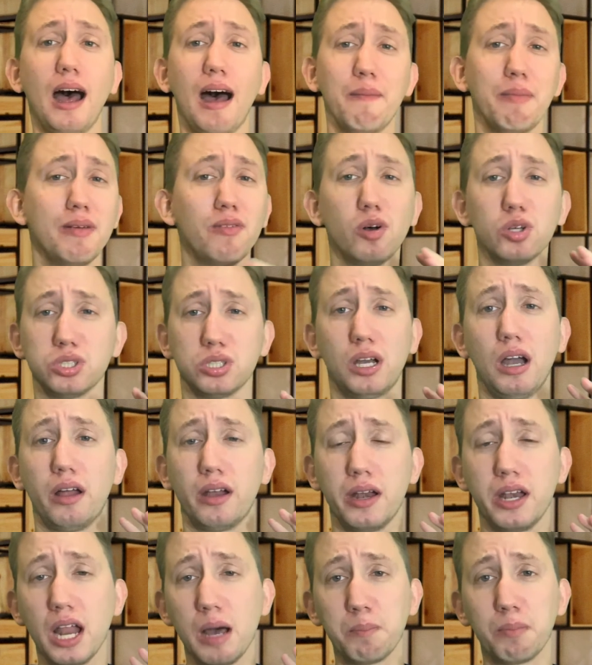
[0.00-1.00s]
They've also
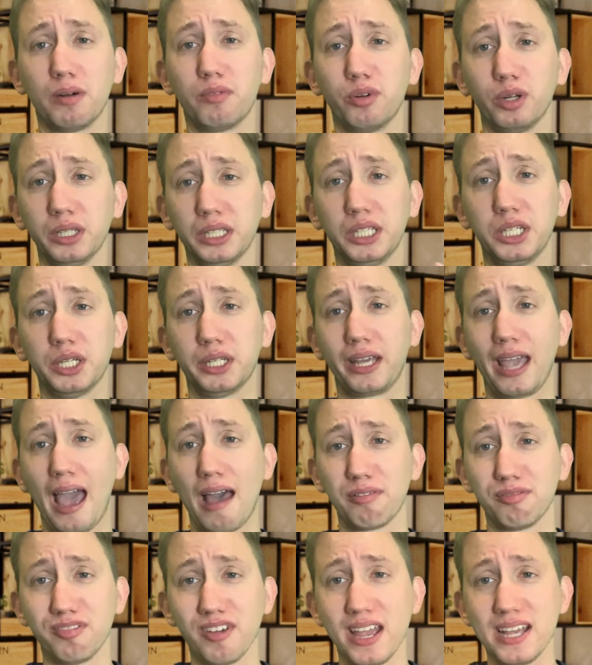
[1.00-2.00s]
got a number of really good
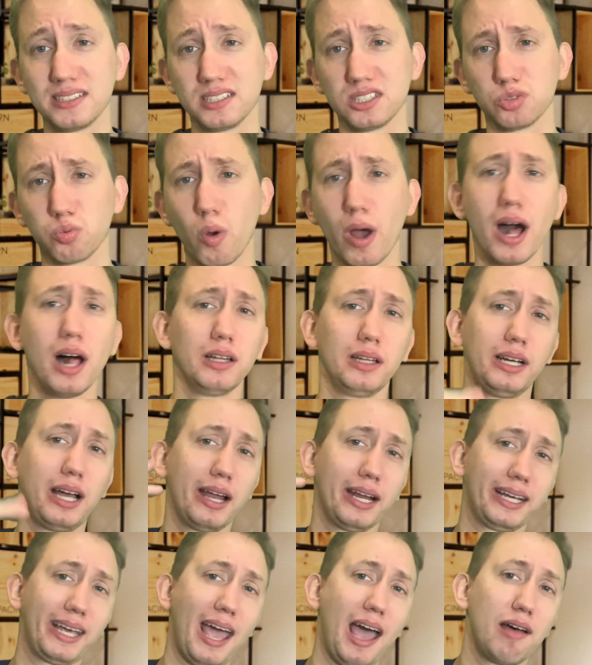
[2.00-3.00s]
cafes as well. They've got
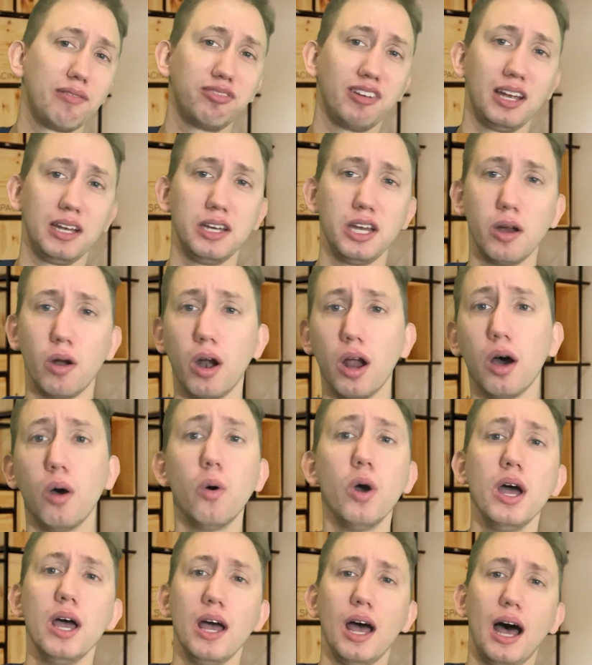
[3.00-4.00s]
a Cafe
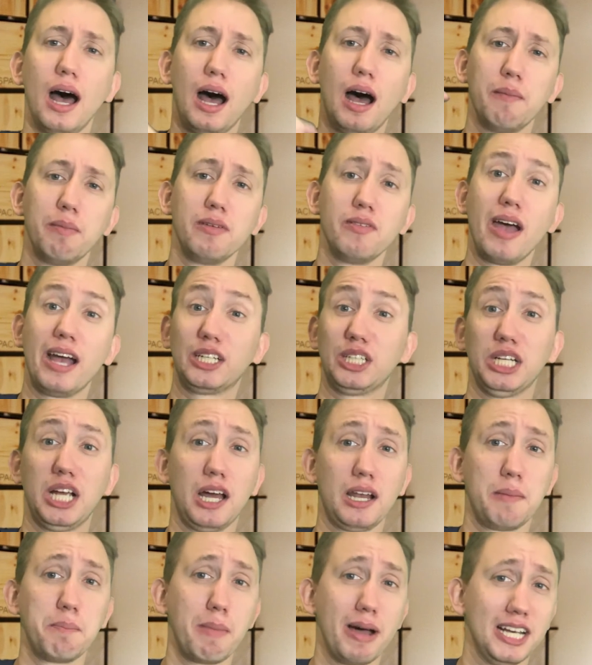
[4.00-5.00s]
Nero. They've actually
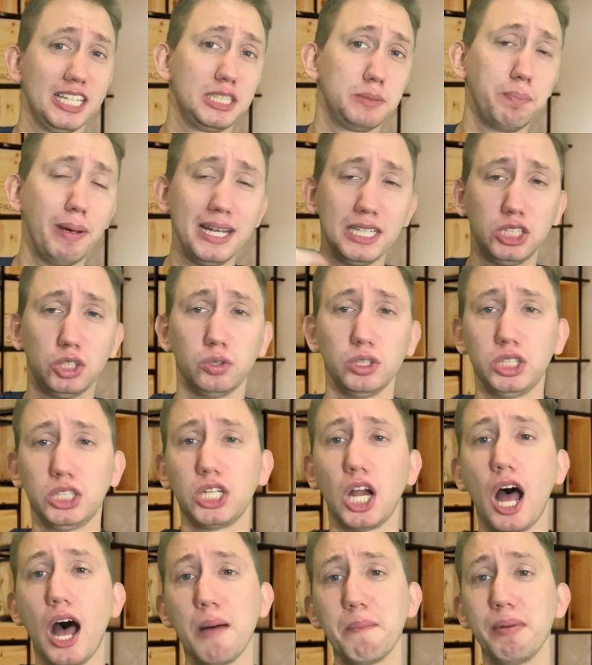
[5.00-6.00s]
got a Mike's Pastry
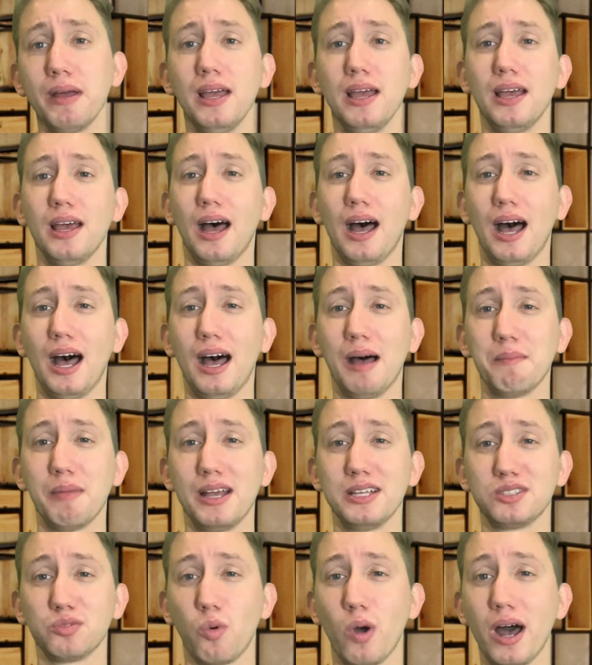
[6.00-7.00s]
Shop
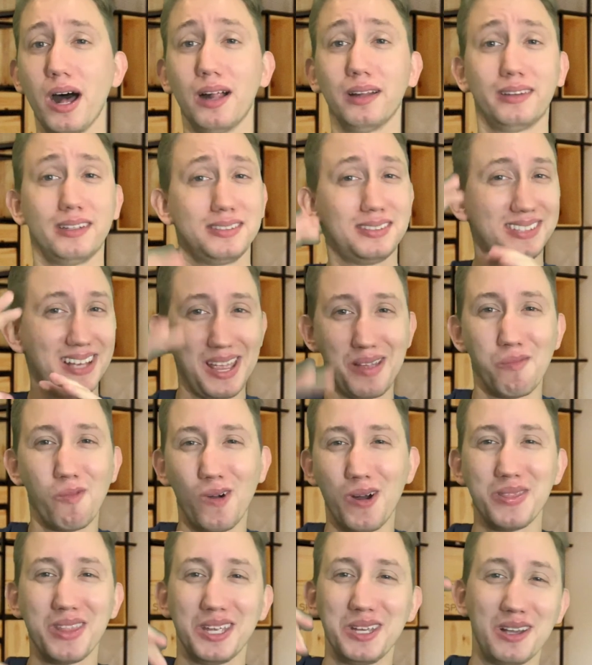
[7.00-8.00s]
as well, the same
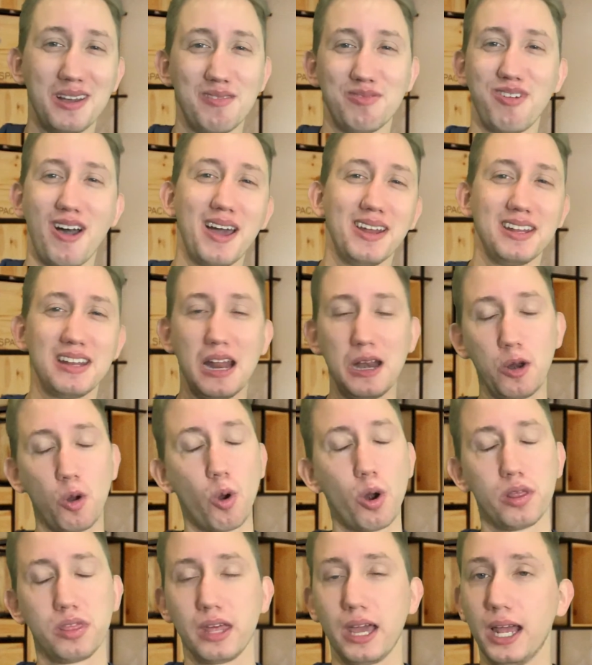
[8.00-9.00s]
one that you can find in the
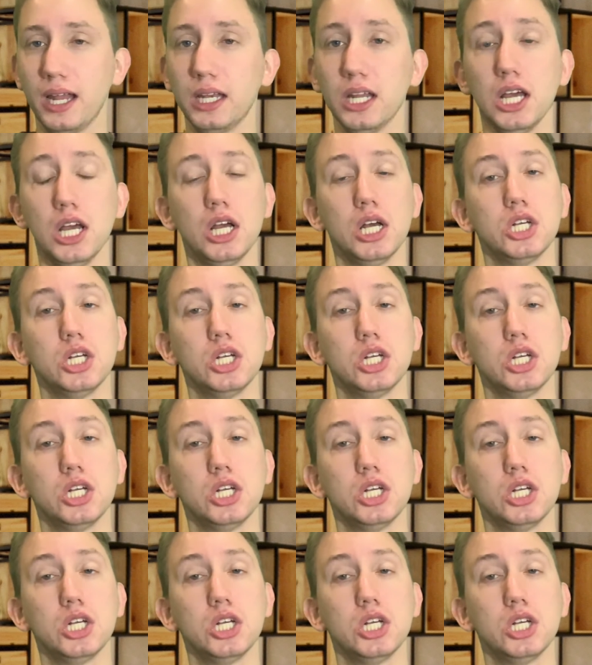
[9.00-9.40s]
North End.